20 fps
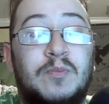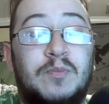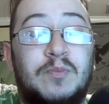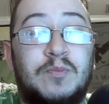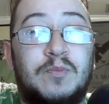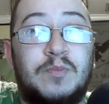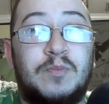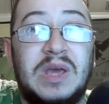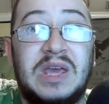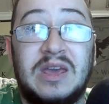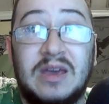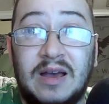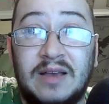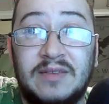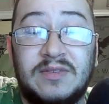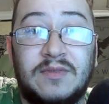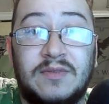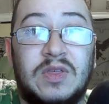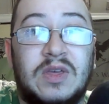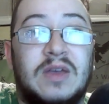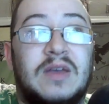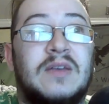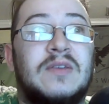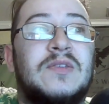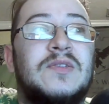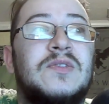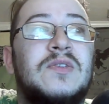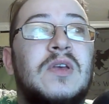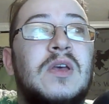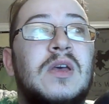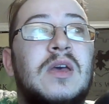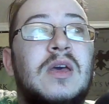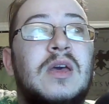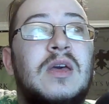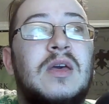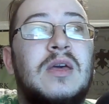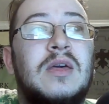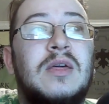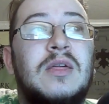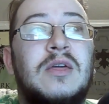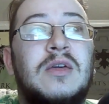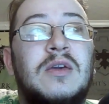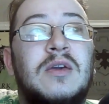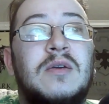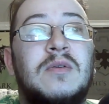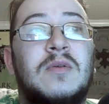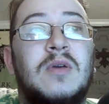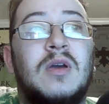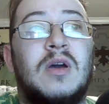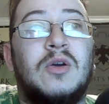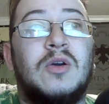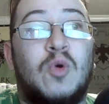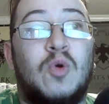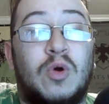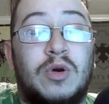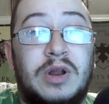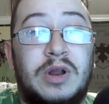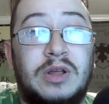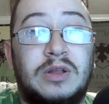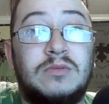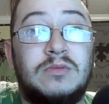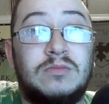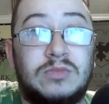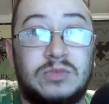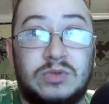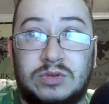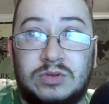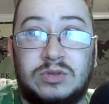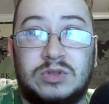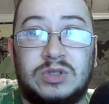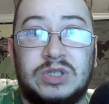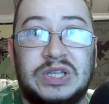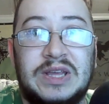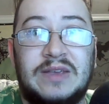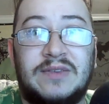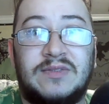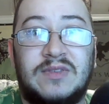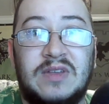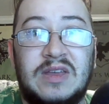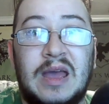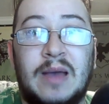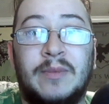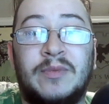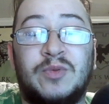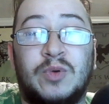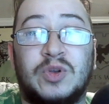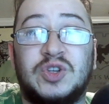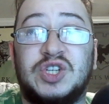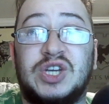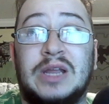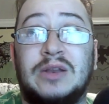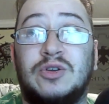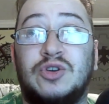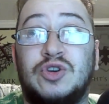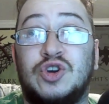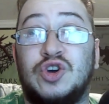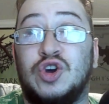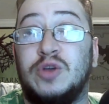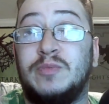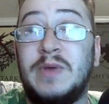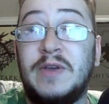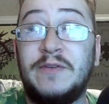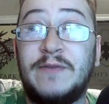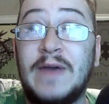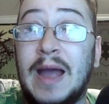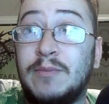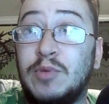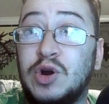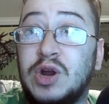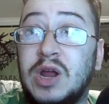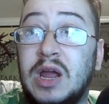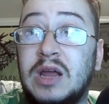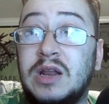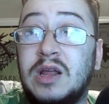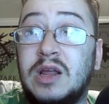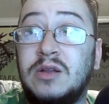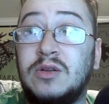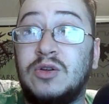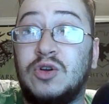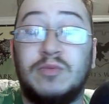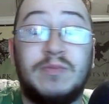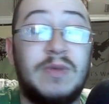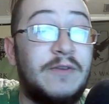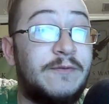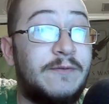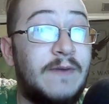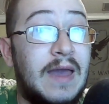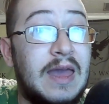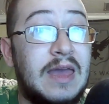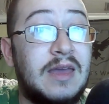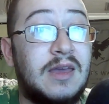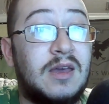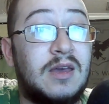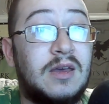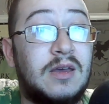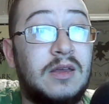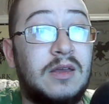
because of this, according to these DMs, which again could be fabricated, could be fake,